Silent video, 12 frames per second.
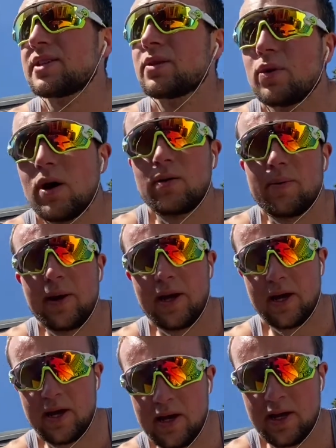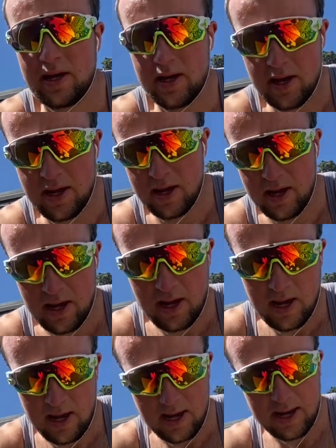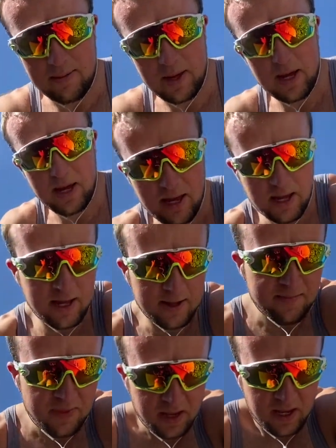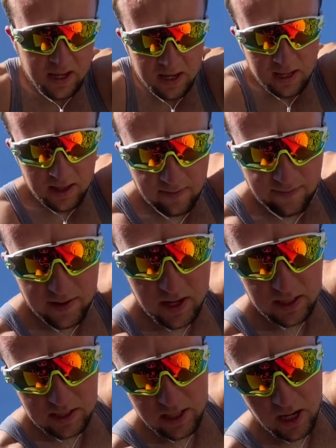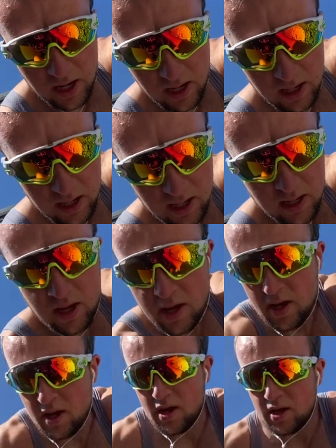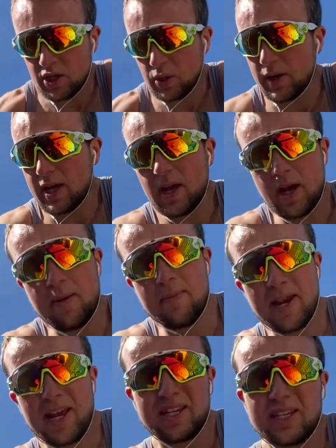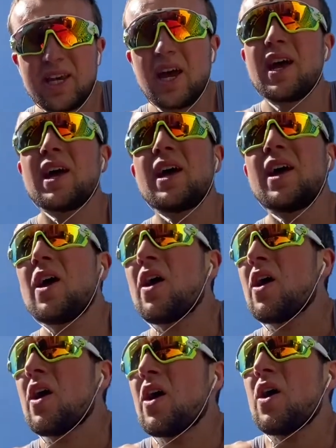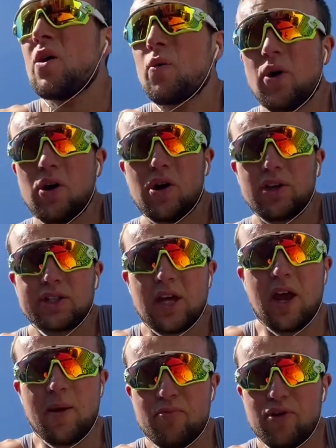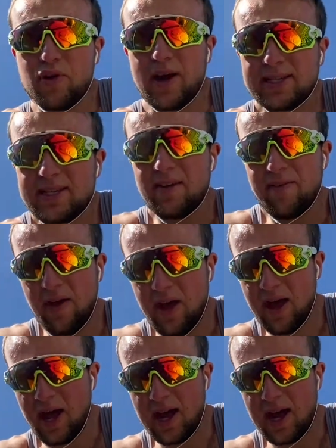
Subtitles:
how he has a sweat towel at the side of him, or why is he telling me about the direction of his fan? But it's all these little